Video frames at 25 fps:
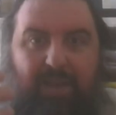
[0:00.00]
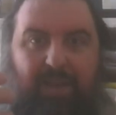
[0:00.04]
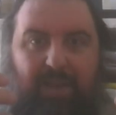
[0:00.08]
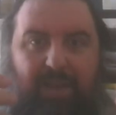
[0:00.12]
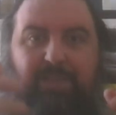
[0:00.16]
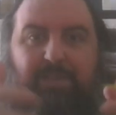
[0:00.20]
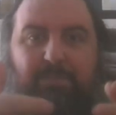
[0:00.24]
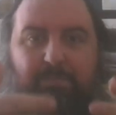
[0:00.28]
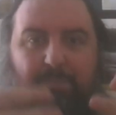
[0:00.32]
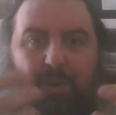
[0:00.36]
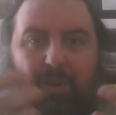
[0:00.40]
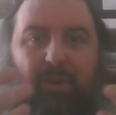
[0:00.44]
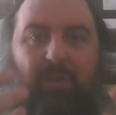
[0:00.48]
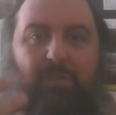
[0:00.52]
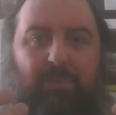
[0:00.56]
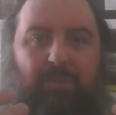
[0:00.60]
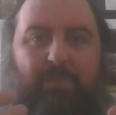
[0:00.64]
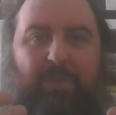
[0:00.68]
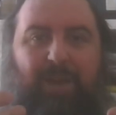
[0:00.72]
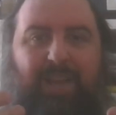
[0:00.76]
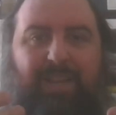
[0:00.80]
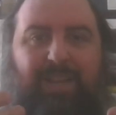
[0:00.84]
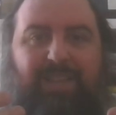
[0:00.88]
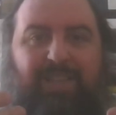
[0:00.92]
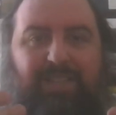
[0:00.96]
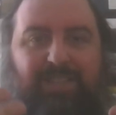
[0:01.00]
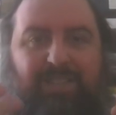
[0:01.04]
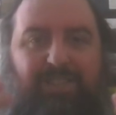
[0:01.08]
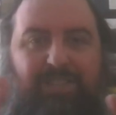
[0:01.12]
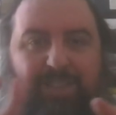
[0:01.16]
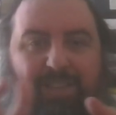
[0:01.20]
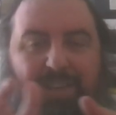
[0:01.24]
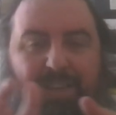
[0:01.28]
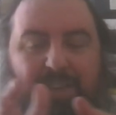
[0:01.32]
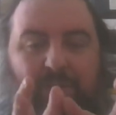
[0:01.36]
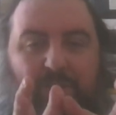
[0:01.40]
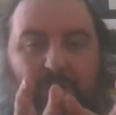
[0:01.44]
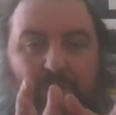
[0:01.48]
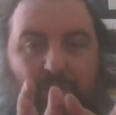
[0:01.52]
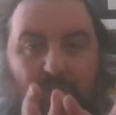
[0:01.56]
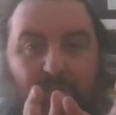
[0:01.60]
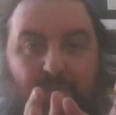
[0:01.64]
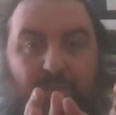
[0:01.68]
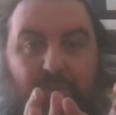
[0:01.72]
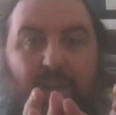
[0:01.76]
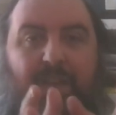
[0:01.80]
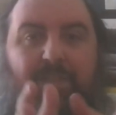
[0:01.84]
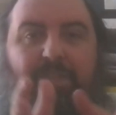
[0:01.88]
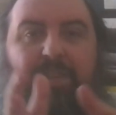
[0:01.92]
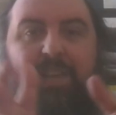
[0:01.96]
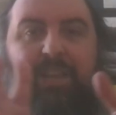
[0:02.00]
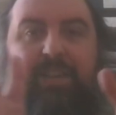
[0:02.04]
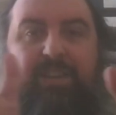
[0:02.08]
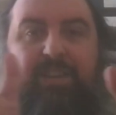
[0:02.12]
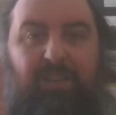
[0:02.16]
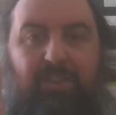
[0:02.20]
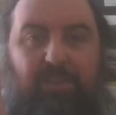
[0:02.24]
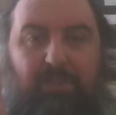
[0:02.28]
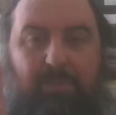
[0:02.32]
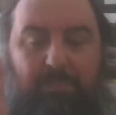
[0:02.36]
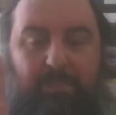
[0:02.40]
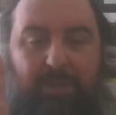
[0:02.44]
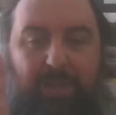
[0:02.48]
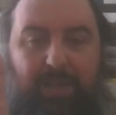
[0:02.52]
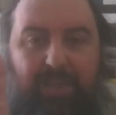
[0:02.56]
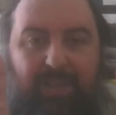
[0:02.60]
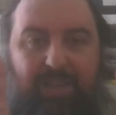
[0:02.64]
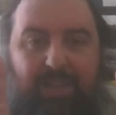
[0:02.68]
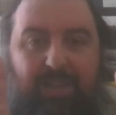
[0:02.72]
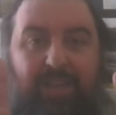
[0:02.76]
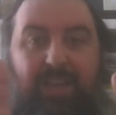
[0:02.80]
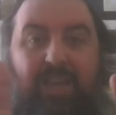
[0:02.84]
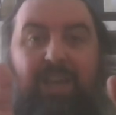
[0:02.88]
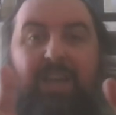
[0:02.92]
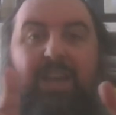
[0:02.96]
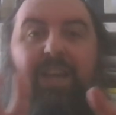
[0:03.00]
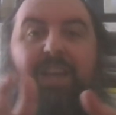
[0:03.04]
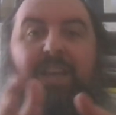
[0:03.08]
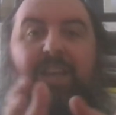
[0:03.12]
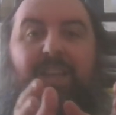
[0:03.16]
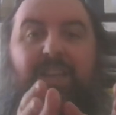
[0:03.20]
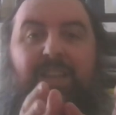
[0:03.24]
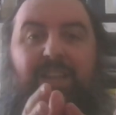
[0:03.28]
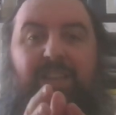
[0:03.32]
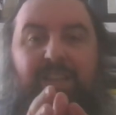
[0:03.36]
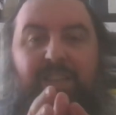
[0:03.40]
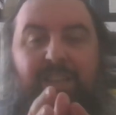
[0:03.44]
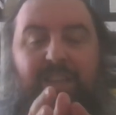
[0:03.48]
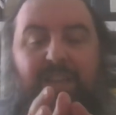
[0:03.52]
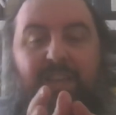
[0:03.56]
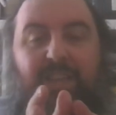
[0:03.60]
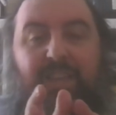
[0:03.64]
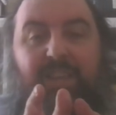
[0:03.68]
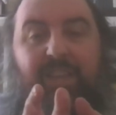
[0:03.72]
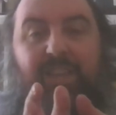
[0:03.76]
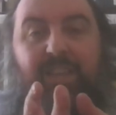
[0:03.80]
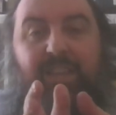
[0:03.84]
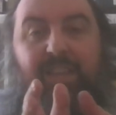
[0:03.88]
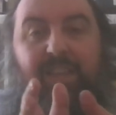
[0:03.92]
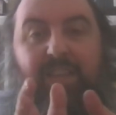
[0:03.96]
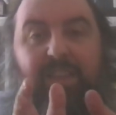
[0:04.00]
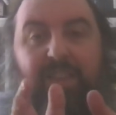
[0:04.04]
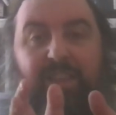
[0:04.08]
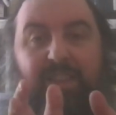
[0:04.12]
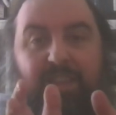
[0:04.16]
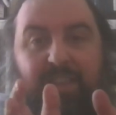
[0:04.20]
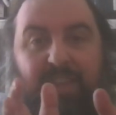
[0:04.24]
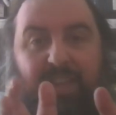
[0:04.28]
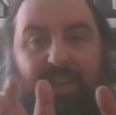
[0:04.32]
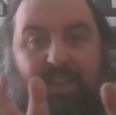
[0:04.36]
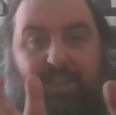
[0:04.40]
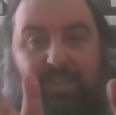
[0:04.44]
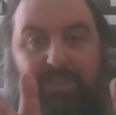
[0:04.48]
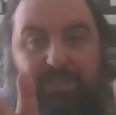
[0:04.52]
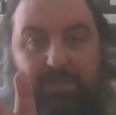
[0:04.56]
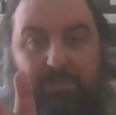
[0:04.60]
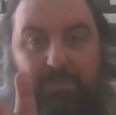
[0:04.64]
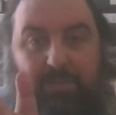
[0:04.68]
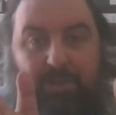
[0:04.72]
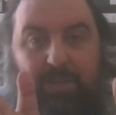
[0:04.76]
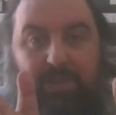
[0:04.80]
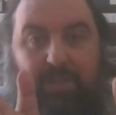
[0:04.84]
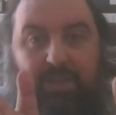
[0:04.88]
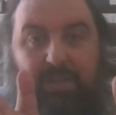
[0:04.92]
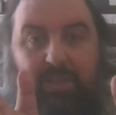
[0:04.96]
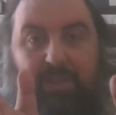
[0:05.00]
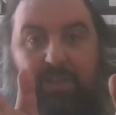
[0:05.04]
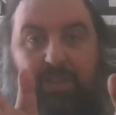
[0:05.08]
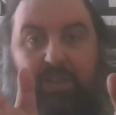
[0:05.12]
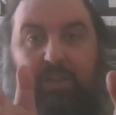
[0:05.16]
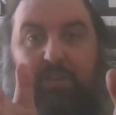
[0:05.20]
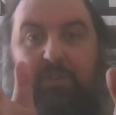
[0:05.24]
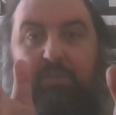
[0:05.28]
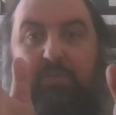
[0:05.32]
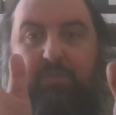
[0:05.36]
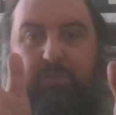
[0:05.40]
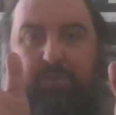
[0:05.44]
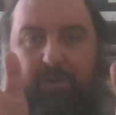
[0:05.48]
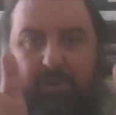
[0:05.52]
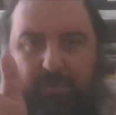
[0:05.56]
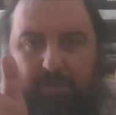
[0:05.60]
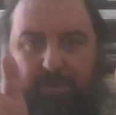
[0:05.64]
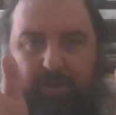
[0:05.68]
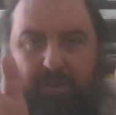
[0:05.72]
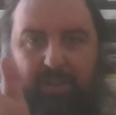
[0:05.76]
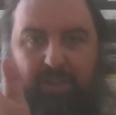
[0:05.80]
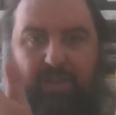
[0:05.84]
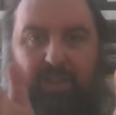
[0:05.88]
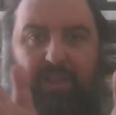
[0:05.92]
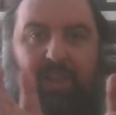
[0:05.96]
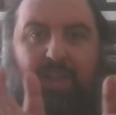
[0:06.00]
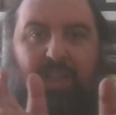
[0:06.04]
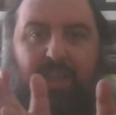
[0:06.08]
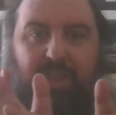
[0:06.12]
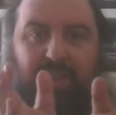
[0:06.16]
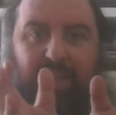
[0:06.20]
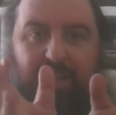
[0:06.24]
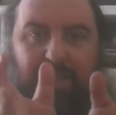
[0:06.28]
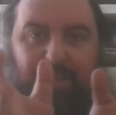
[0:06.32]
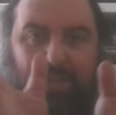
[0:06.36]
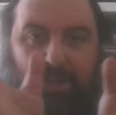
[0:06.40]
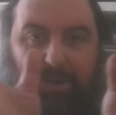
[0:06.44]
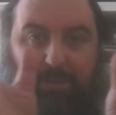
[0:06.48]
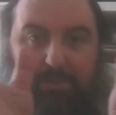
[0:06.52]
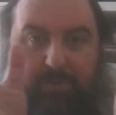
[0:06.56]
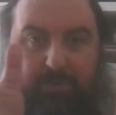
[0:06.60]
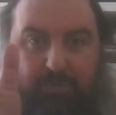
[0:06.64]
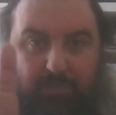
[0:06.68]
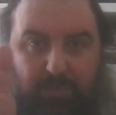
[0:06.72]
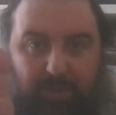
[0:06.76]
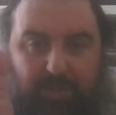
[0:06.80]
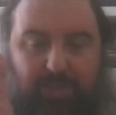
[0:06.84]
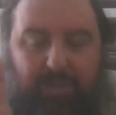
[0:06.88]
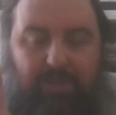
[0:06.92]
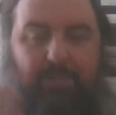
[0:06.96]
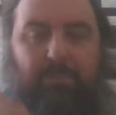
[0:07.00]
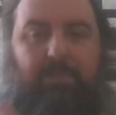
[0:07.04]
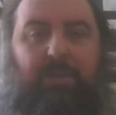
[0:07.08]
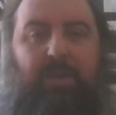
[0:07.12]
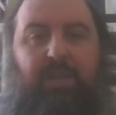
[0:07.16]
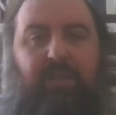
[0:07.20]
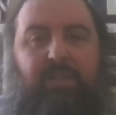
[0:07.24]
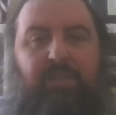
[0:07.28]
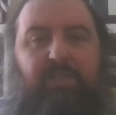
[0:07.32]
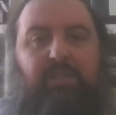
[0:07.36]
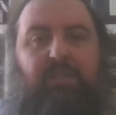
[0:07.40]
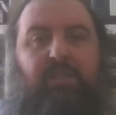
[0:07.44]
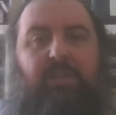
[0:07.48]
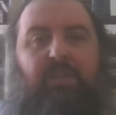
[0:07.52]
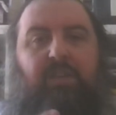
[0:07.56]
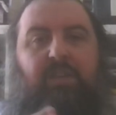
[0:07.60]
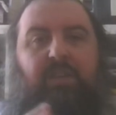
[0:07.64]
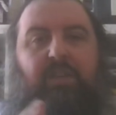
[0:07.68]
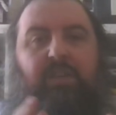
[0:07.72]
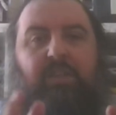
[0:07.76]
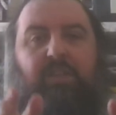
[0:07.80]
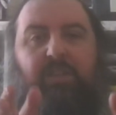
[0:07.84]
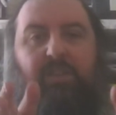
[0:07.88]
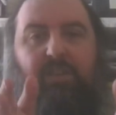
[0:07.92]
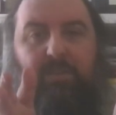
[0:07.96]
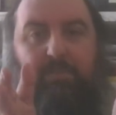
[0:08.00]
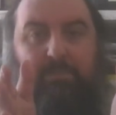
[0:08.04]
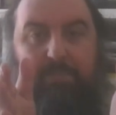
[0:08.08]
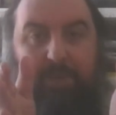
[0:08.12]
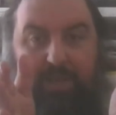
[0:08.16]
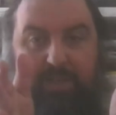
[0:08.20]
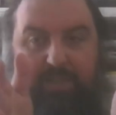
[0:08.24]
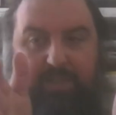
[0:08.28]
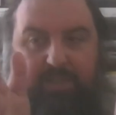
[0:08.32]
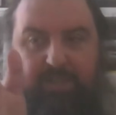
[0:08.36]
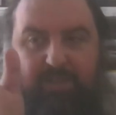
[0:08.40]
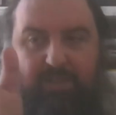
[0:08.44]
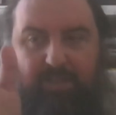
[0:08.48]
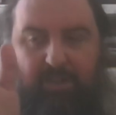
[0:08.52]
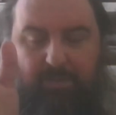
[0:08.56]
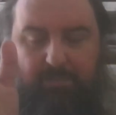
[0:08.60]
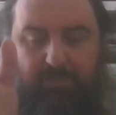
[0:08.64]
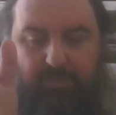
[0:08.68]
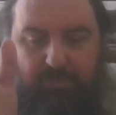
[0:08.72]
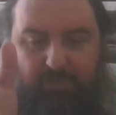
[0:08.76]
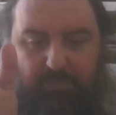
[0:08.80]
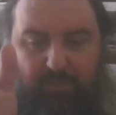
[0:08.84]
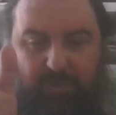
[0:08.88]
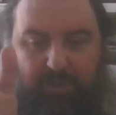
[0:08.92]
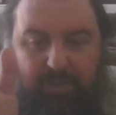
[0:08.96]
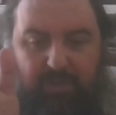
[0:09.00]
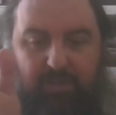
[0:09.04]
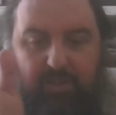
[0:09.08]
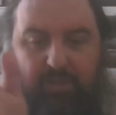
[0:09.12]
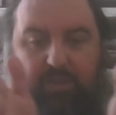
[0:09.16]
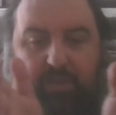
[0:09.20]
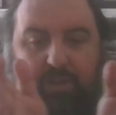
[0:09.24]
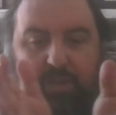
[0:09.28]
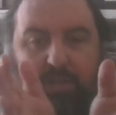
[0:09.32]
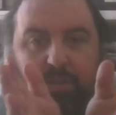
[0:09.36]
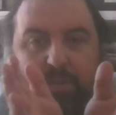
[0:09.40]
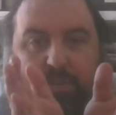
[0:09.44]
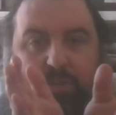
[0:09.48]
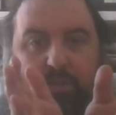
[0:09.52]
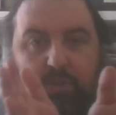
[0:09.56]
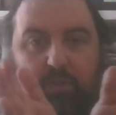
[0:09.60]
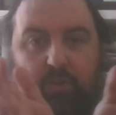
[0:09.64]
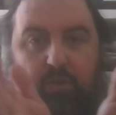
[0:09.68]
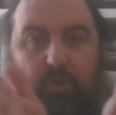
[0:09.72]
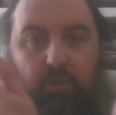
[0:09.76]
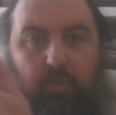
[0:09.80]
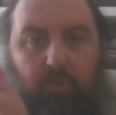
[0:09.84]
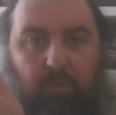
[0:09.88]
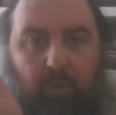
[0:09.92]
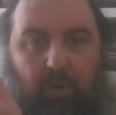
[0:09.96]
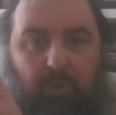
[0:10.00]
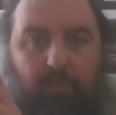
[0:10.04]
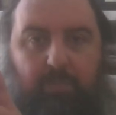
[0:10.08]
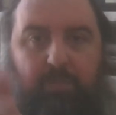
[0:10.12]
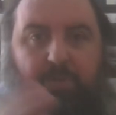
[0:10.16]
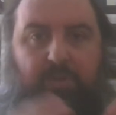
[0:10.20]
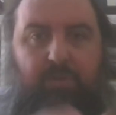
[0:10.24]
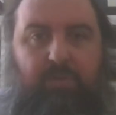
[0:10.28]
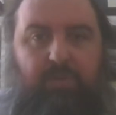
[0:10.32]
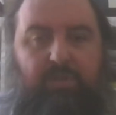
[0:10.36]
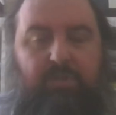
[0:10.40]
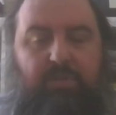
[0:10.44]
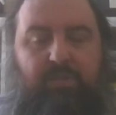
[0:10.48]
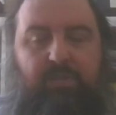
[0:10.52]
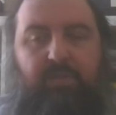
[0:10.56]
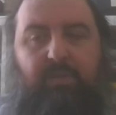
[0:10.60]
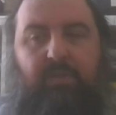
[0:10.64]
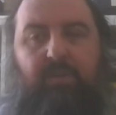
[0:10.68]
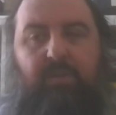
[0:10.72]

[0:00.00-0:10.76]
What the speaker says: part of the package deal of having another being, there has to be a free will, and that comes with the base. The base comes with the 2 options,